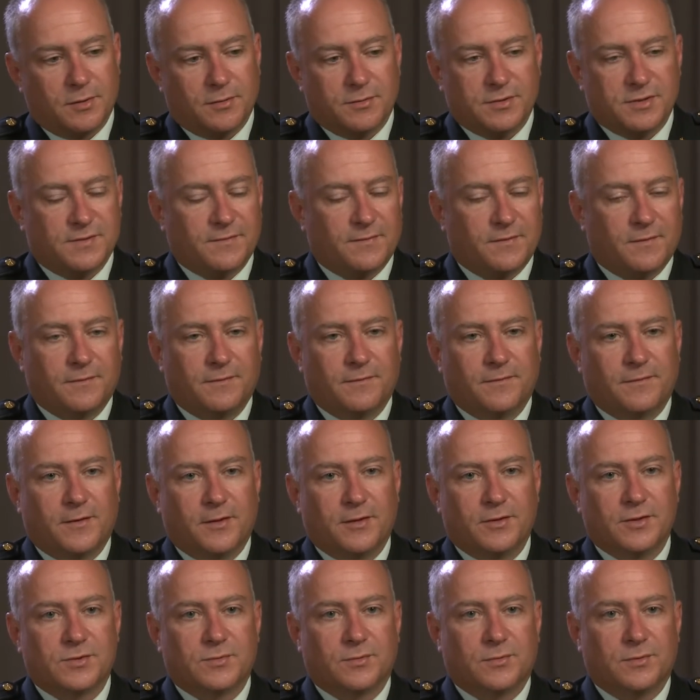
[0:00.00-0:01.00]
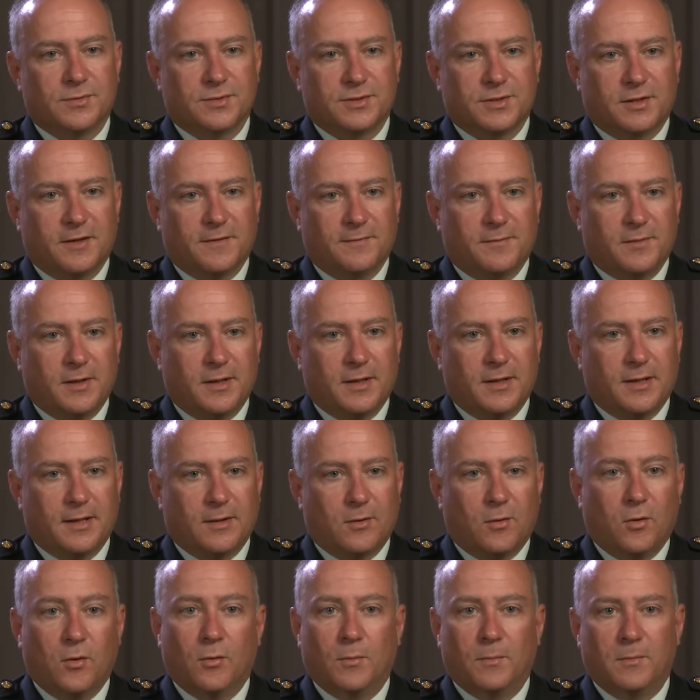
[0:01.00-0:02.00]
There was various roles that I played at
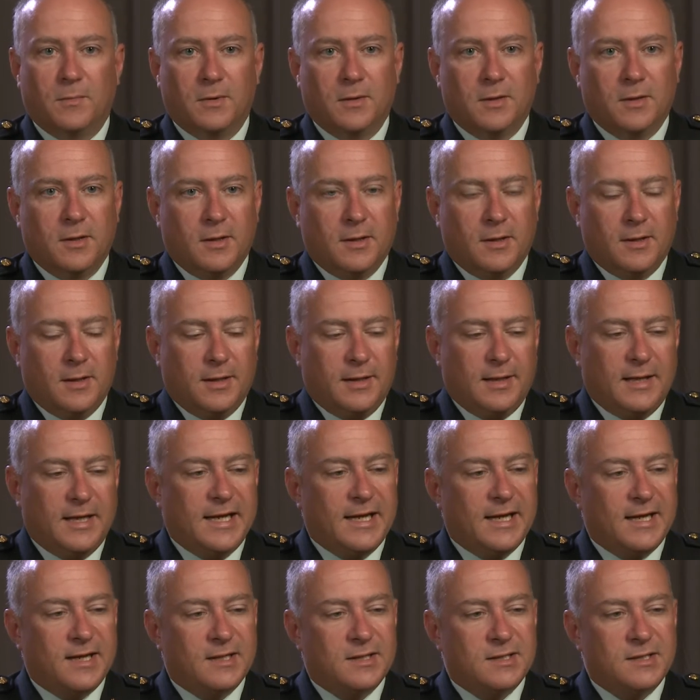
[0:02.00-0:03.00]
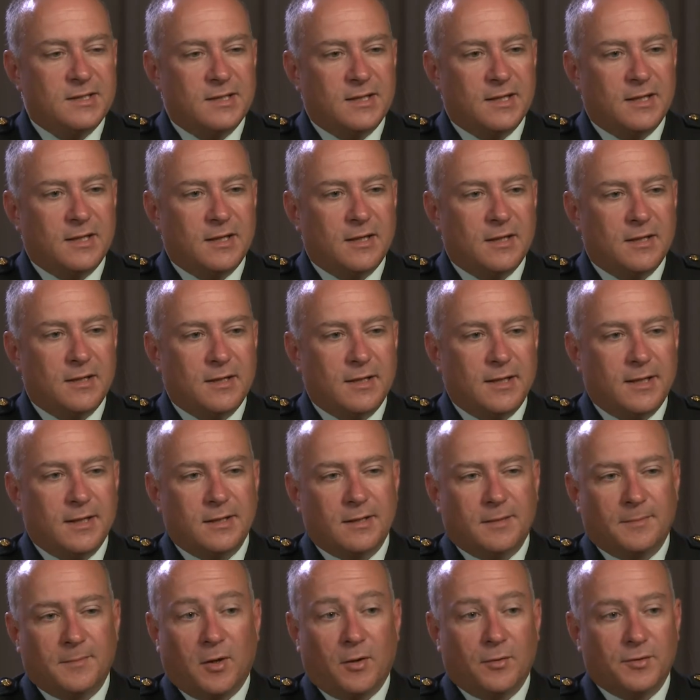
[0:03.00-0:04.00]
home, and
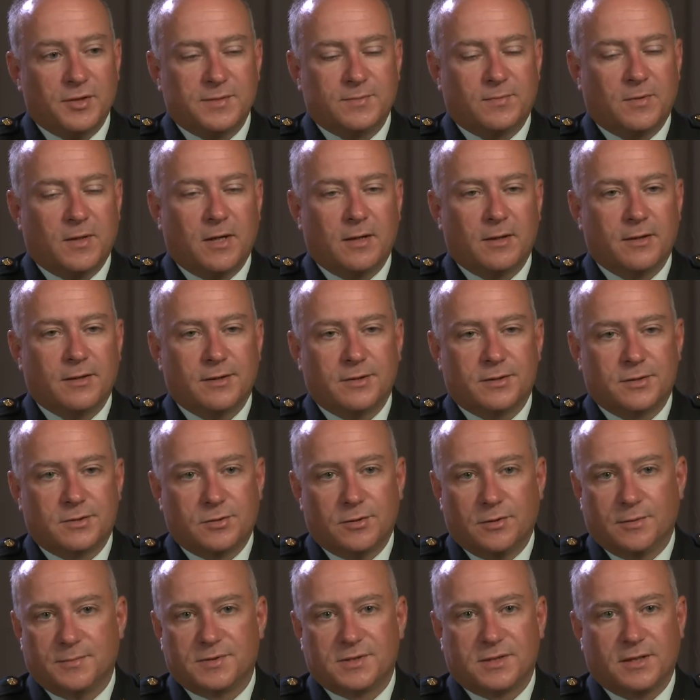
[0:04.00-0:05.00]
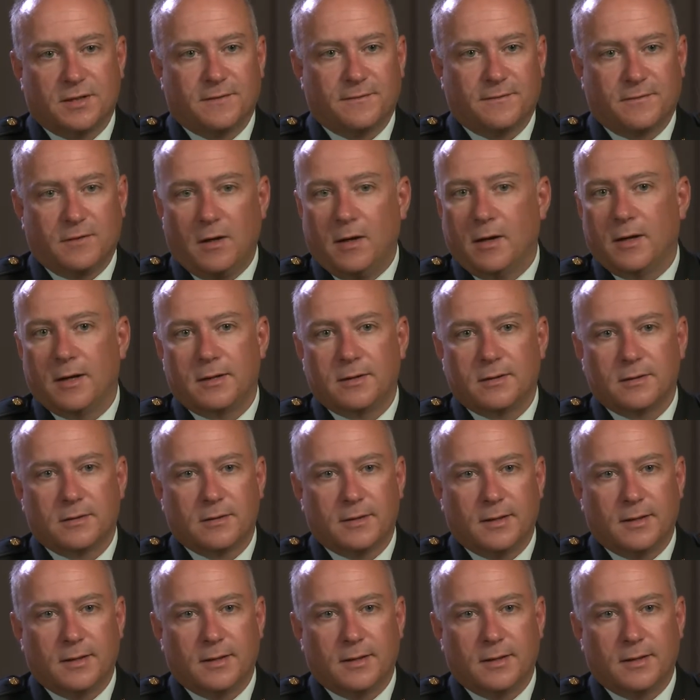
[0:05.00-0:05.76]
I'm always proud of the troops that have gone.